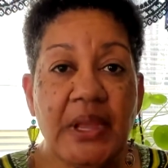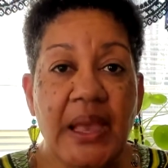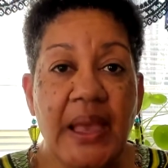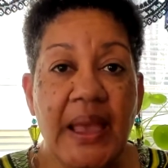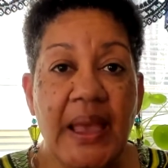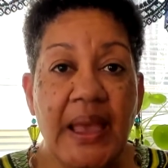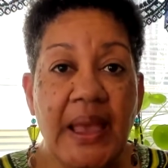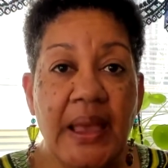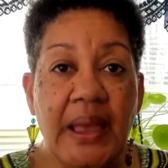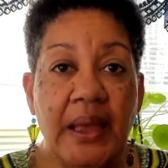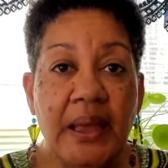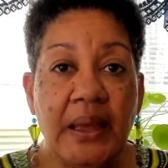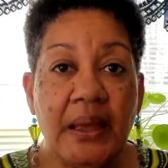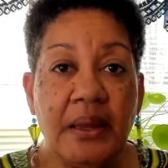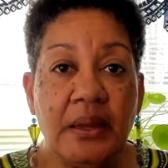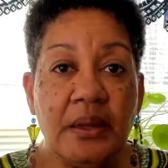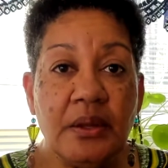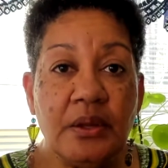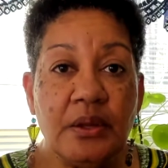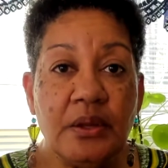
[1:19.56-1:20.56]

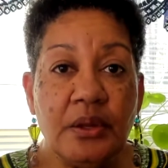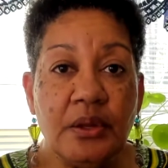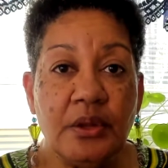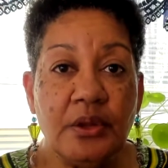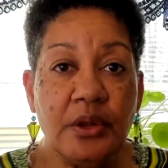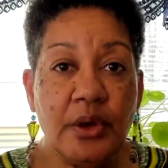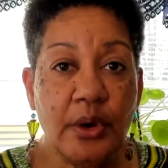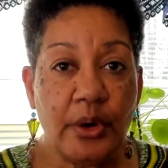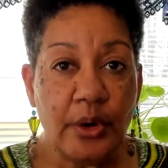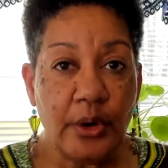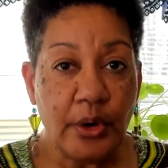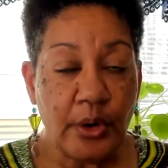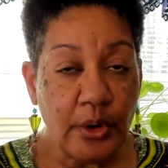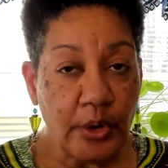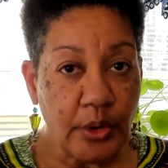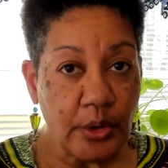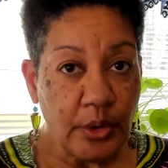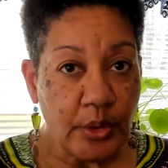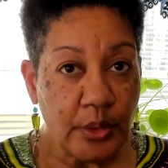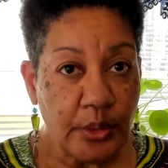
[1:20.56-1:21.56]
and the
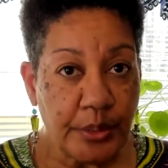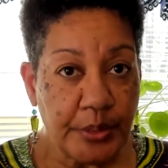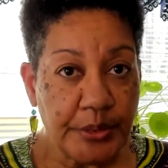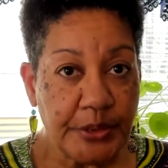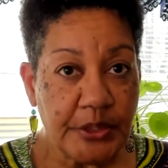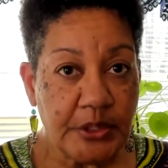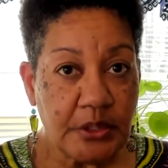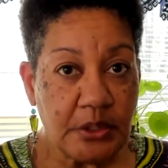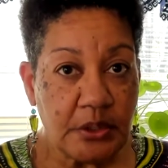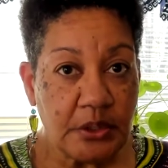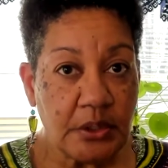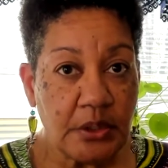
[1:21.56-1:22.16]
herbs